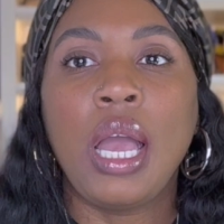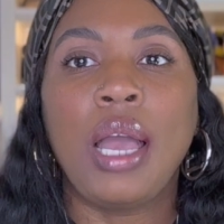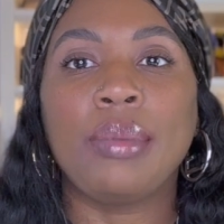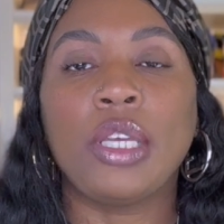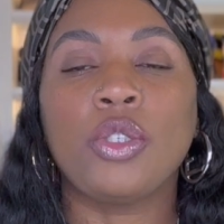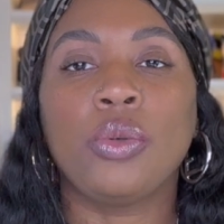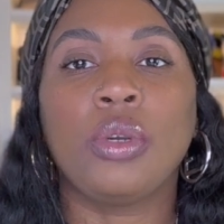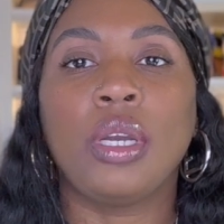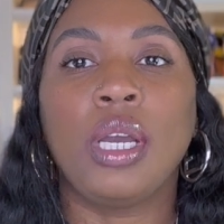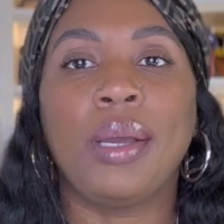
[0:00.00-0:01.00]
I'm
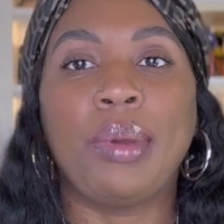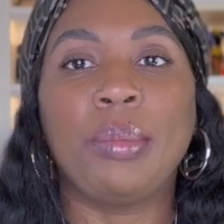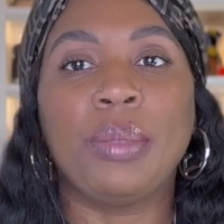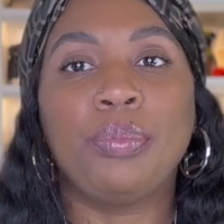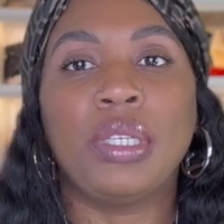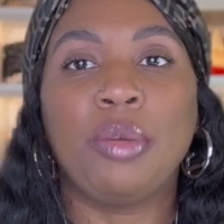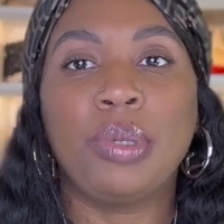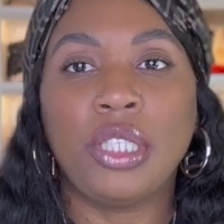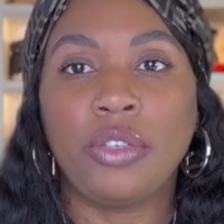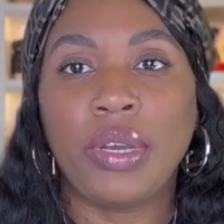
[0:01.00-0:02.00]
gonna put a
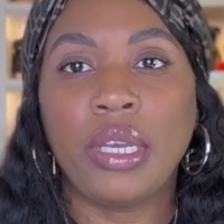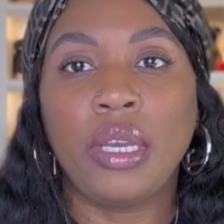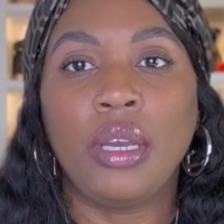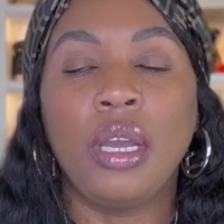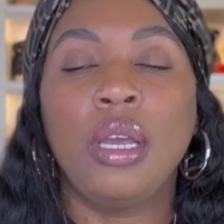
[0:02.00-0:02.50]
picture right here.